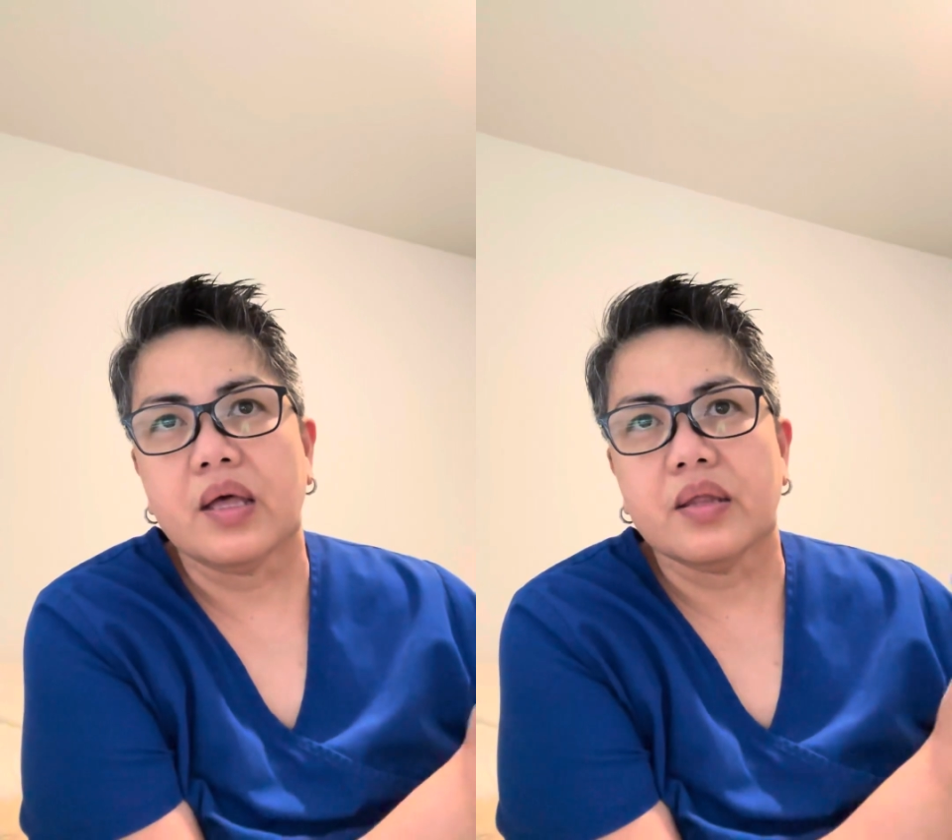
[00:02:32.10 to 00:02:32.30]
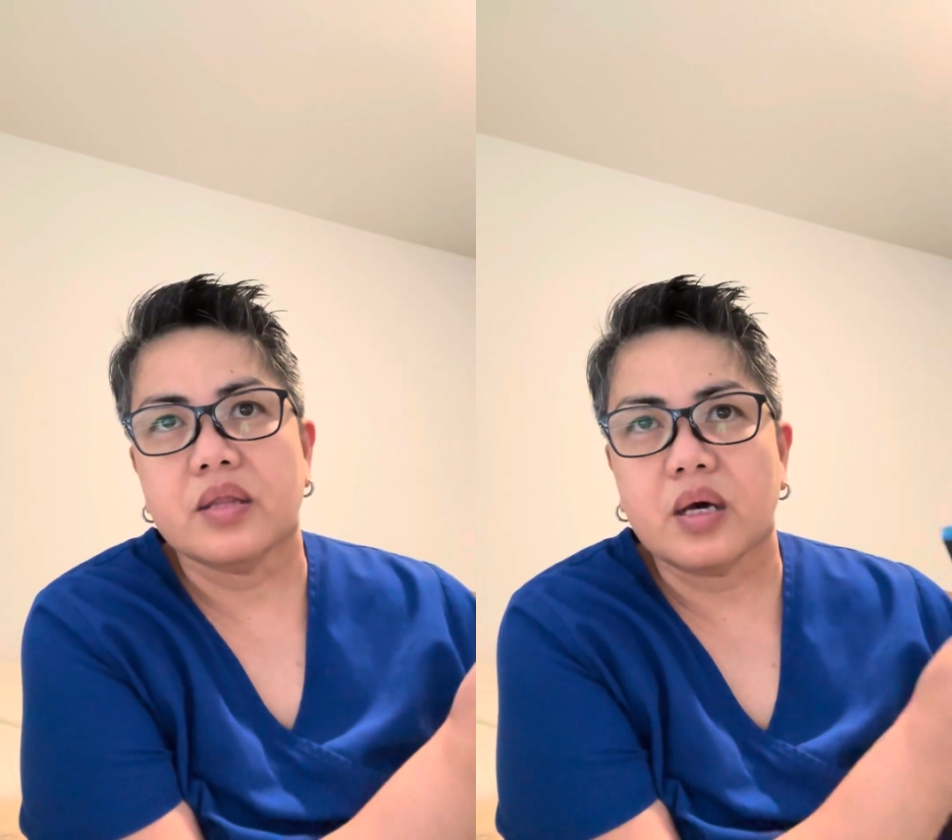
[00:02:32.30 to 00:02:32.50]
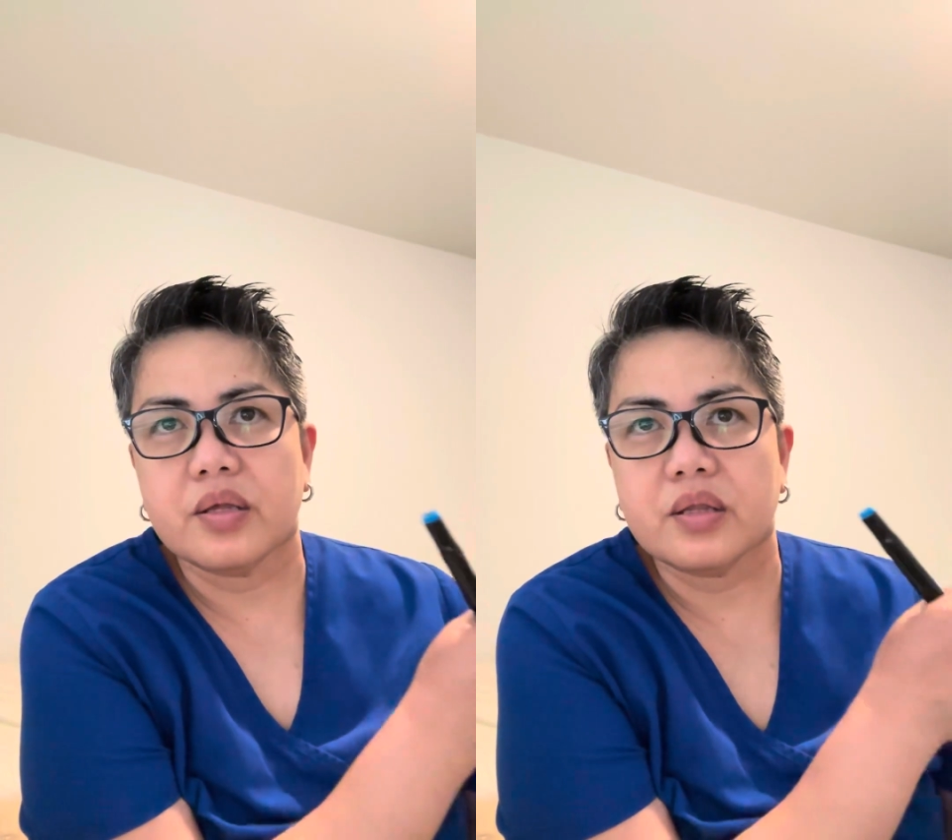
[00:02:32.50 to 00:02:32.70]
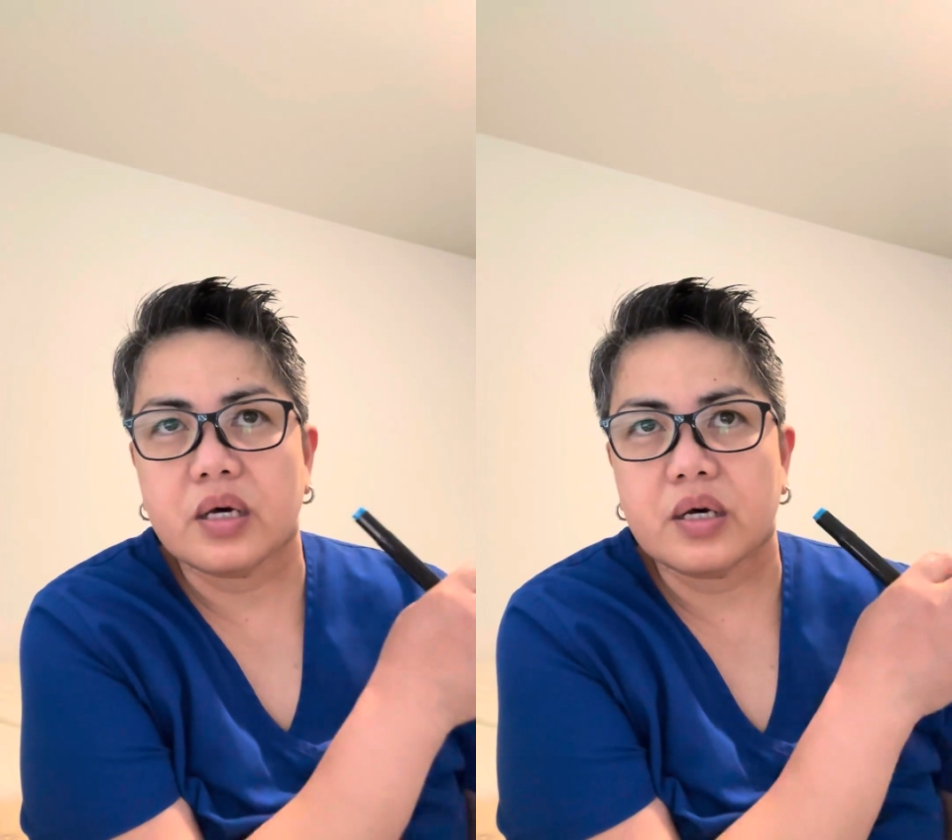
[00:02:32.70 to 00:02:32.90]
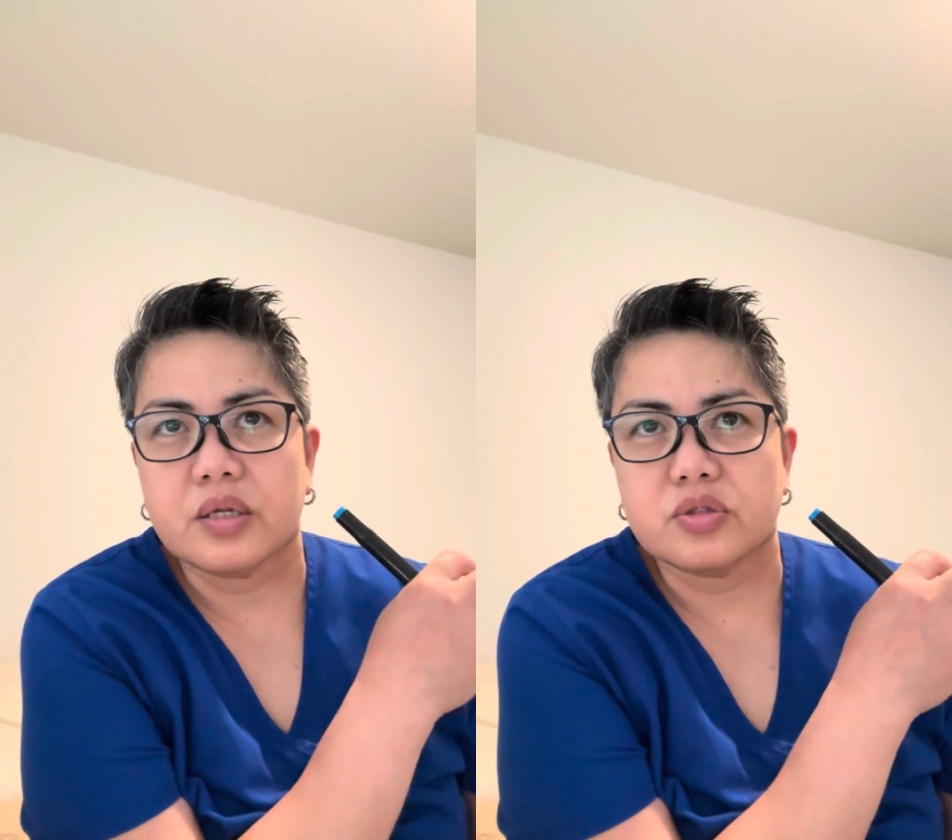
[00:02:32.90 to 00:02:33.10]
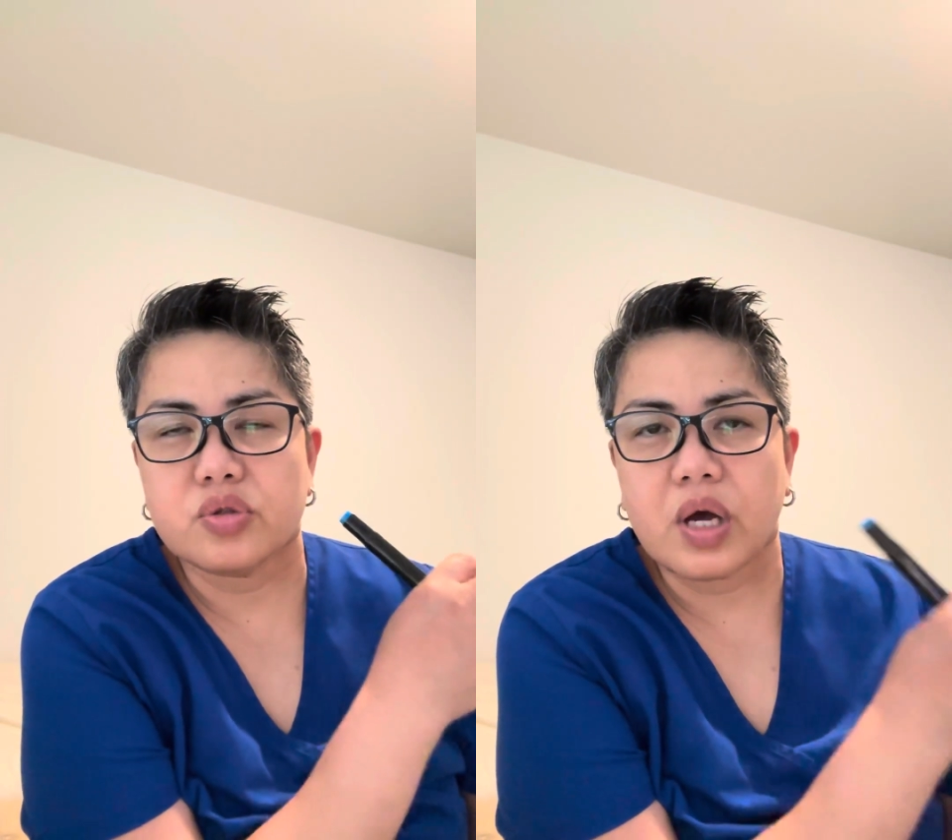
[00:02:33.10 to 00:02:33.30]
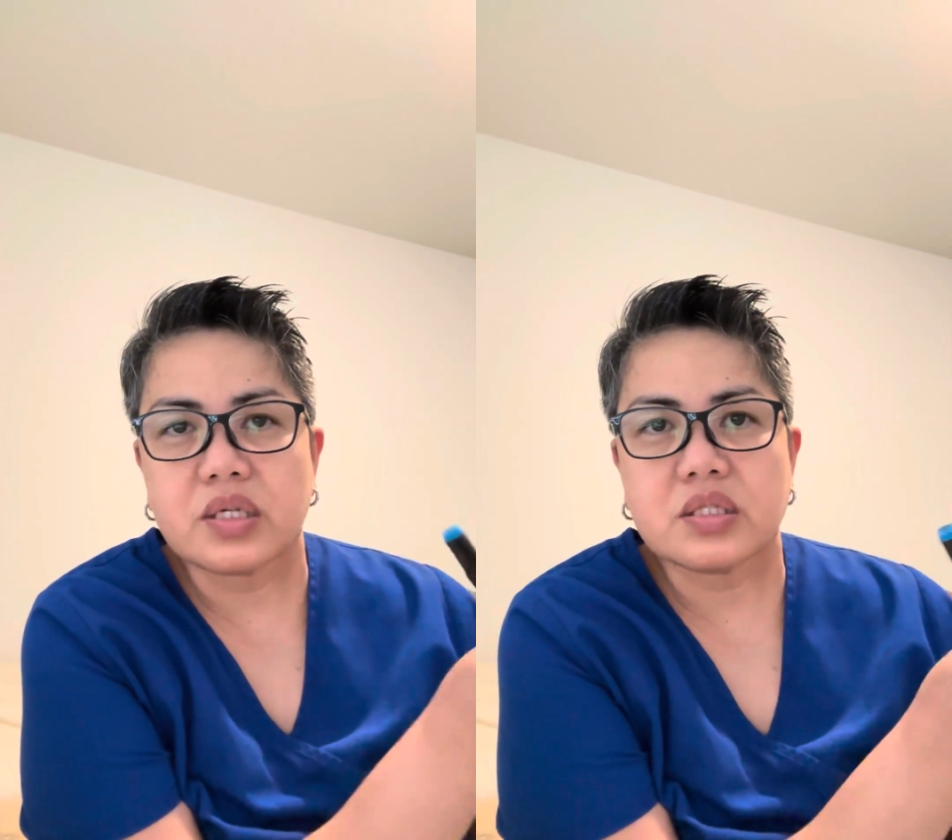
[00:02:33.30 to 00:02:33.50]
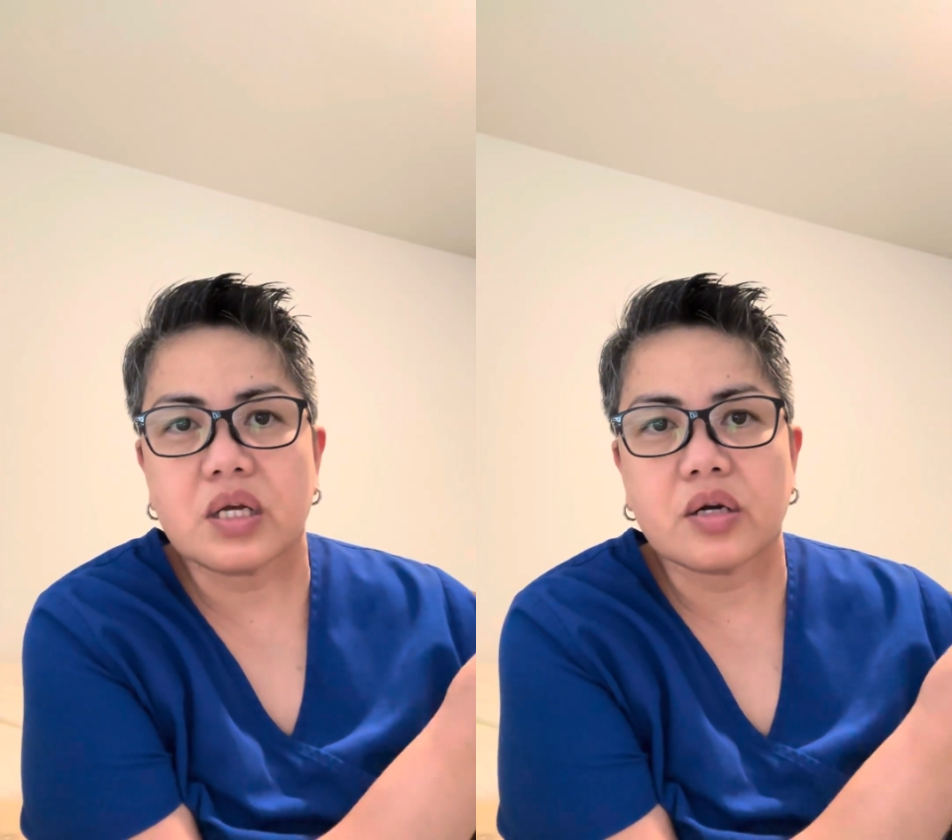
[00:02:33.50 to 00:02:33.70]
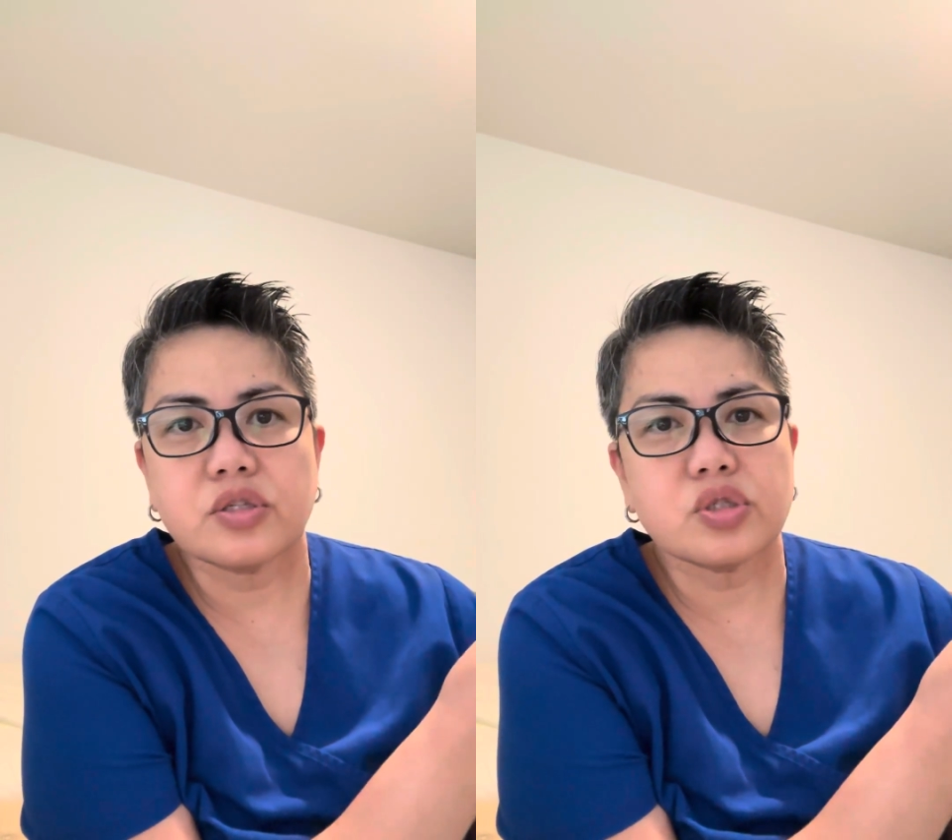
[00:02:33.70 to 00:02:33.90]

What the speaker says: The drugs that are